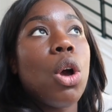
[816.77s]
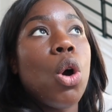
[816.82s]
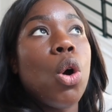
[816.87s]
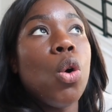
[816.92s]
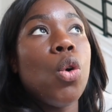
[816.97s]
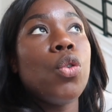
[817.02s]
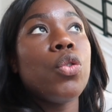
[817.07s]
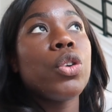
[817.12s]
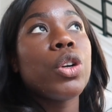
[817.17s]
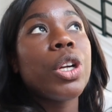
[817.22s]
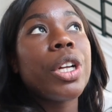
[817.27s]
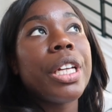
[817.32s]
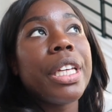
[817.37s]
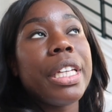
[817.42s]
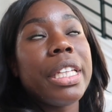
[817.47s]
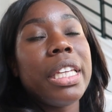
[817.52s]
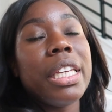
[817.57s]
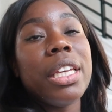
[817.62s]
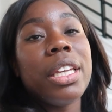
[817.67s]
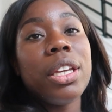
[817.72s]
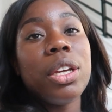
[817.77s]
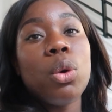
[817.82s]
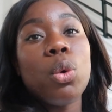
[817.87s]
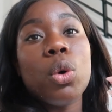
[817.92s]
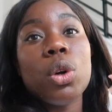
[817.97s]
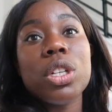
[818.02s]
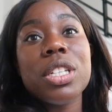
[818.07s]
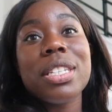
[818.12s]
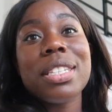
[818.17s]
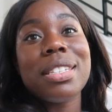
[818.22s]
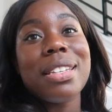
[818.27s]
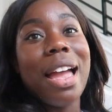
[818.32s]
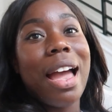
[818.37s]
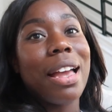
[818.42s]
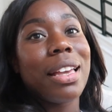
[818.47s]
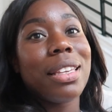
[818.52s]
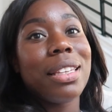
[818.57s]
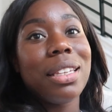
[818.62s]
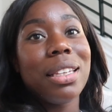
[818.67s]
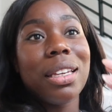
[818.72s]
overeating or
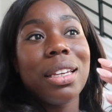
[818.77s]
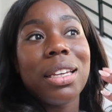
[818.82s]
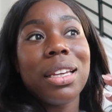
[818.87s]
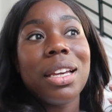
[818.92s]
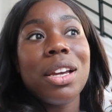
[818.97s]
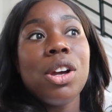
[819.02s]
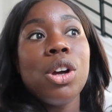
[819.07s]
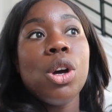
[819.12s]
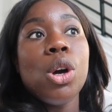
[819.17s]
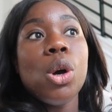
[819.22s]
snacking